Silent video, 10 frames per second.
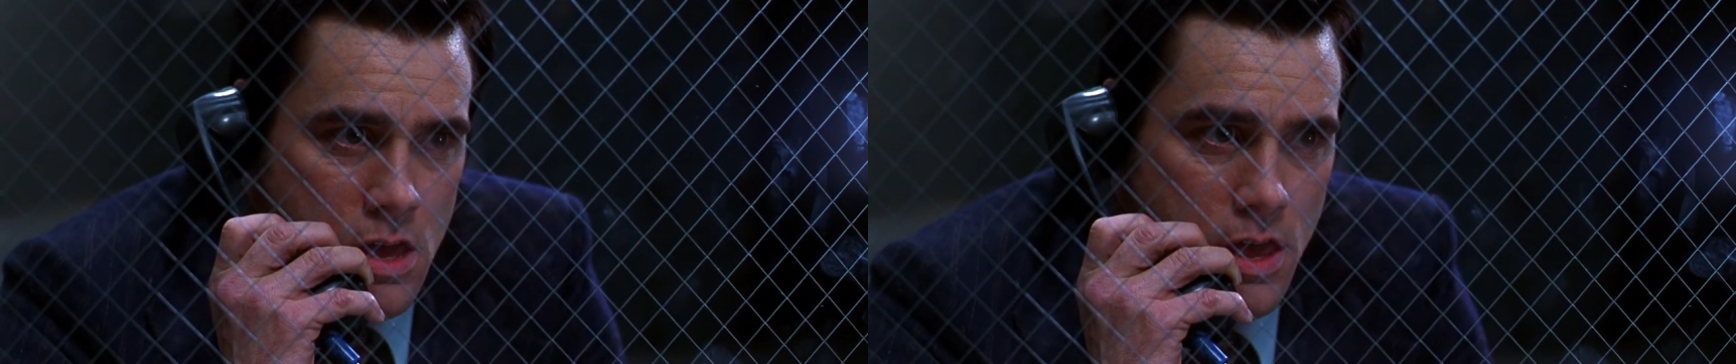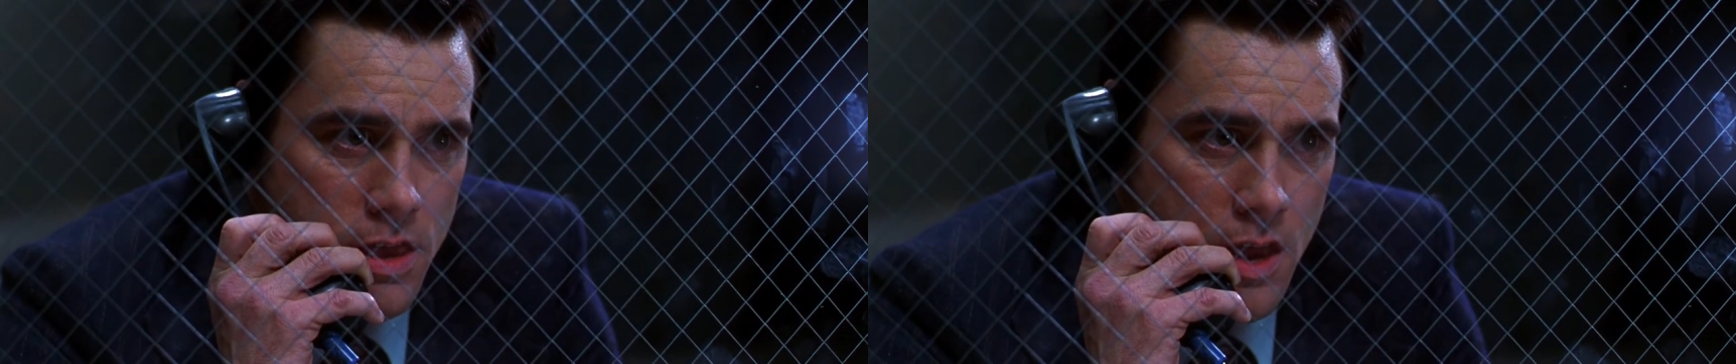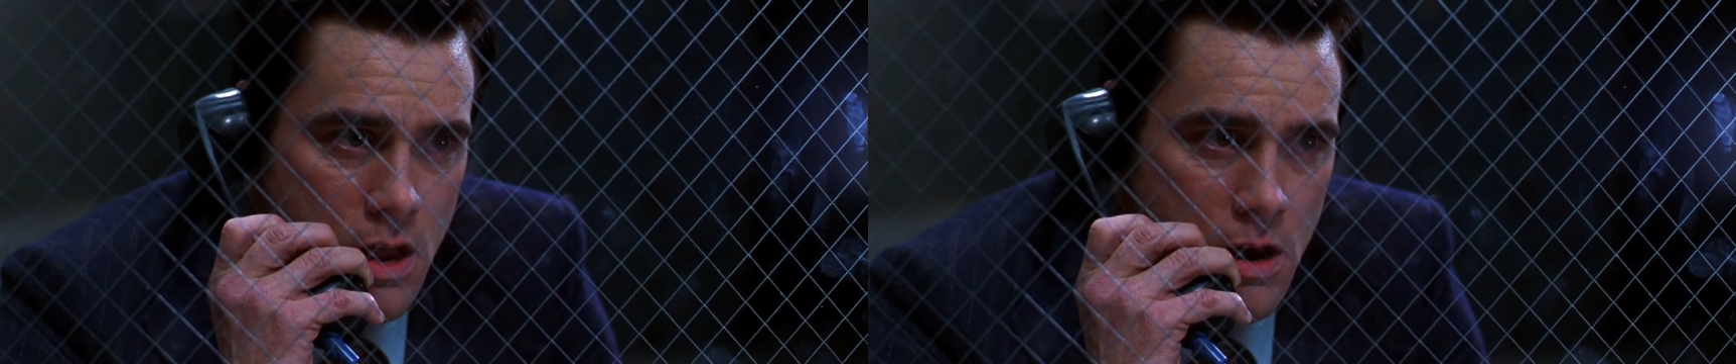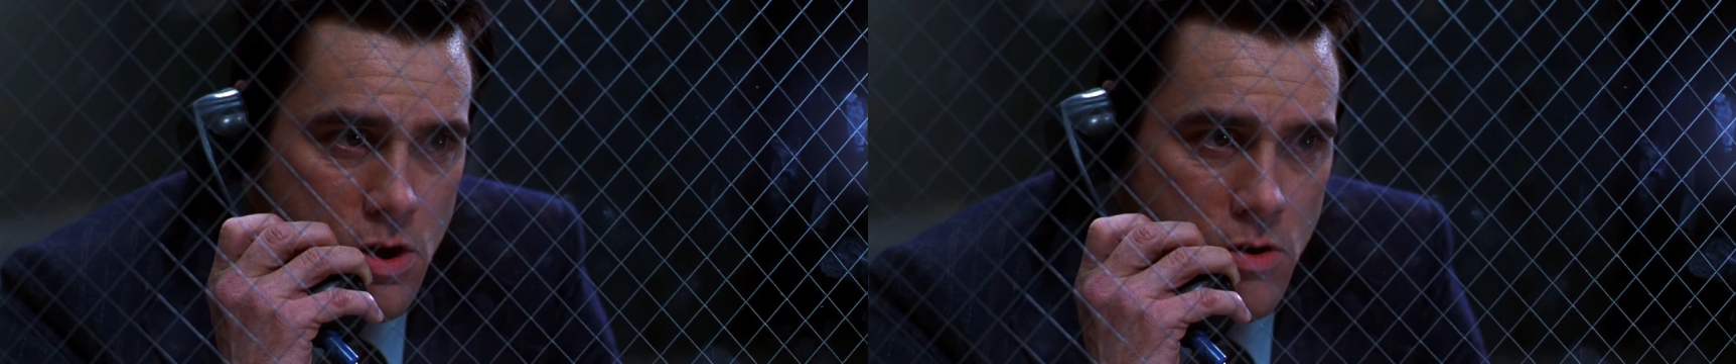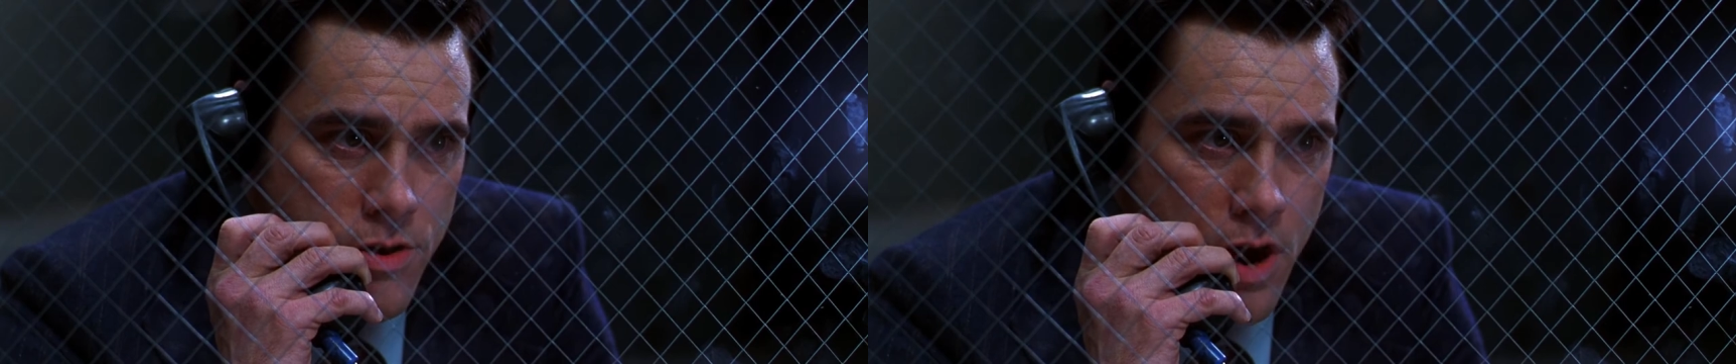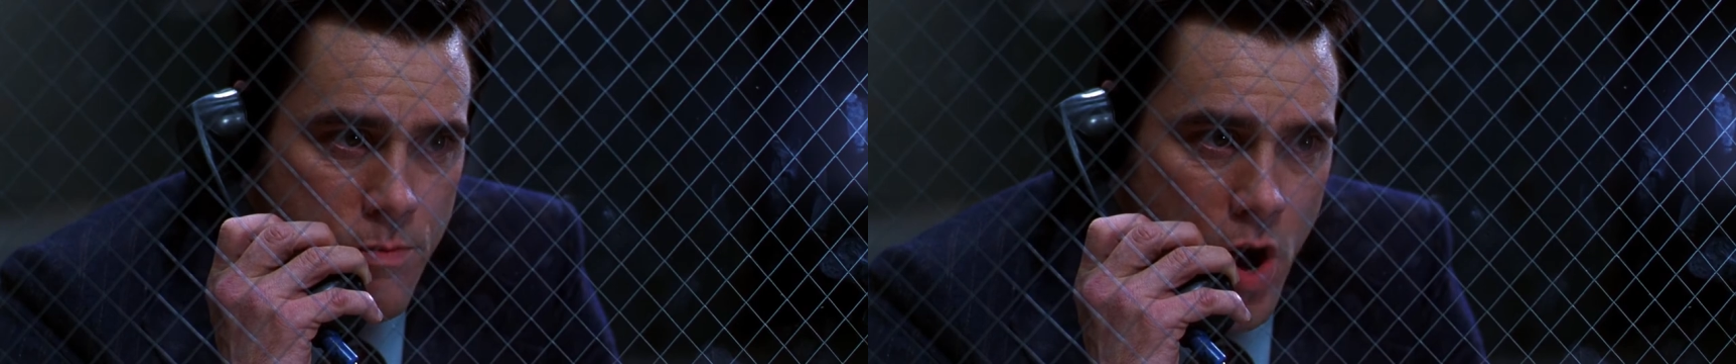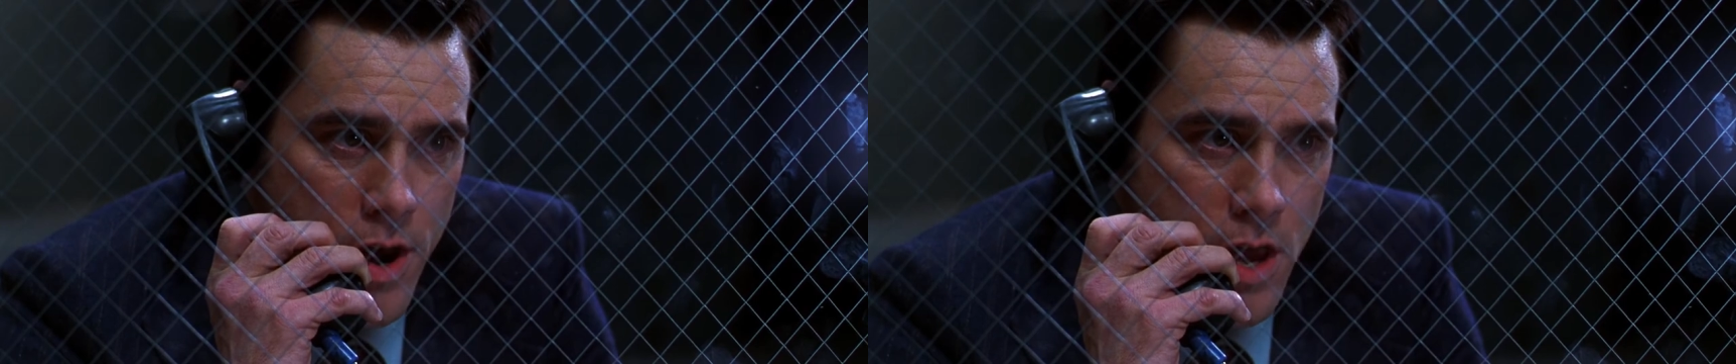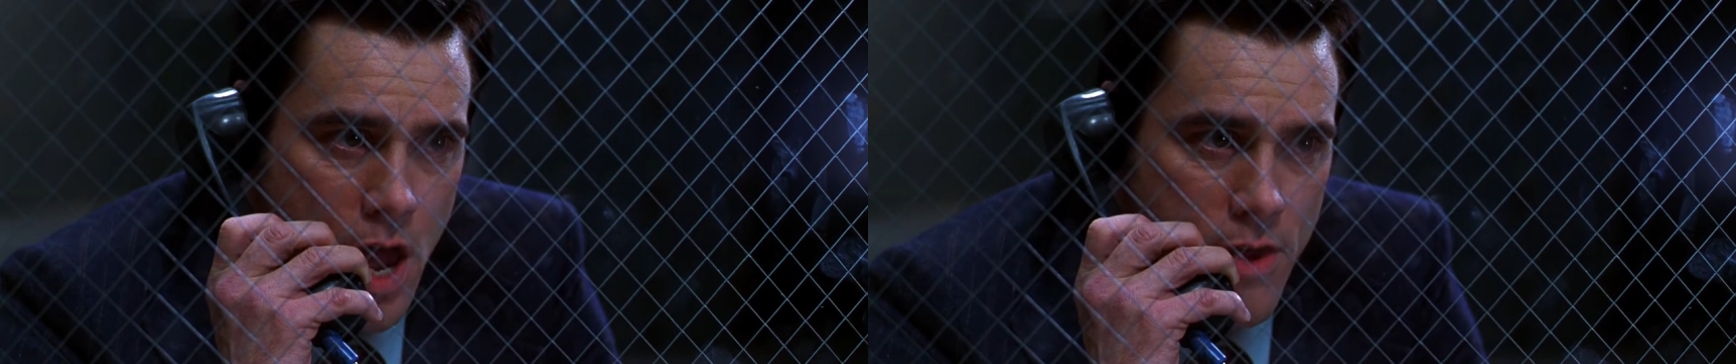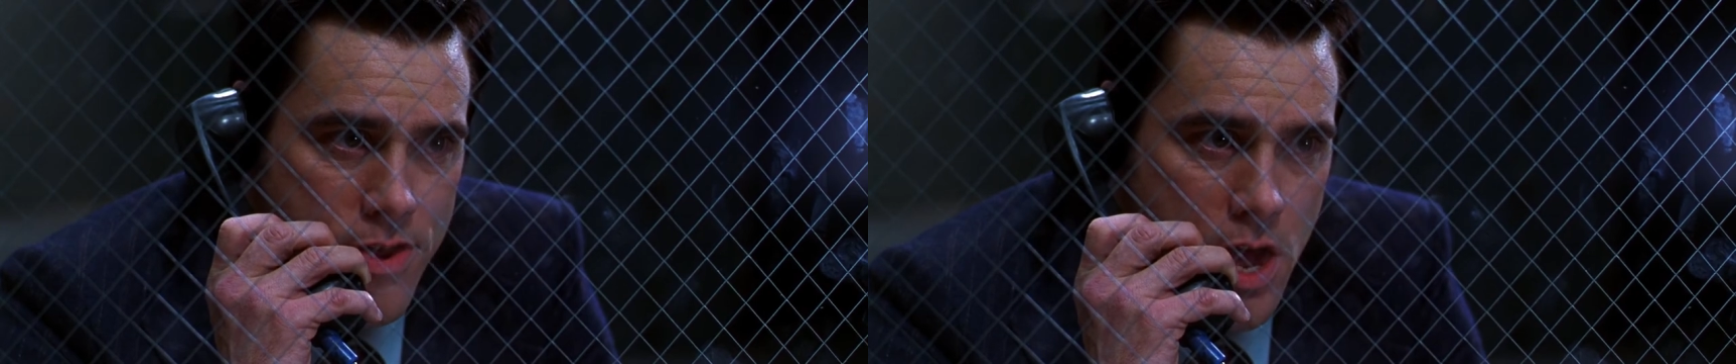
This concludes our broadcast